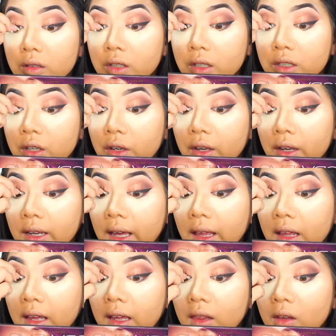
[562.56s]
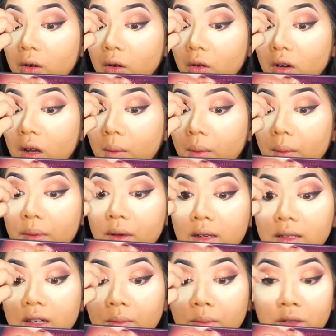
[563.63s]
Just so you can get it in the corner, but
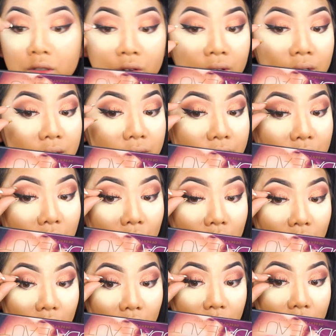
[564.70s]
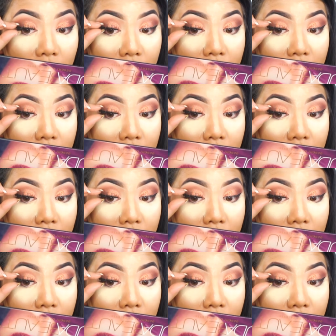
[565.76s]
because I've been doing this for so long,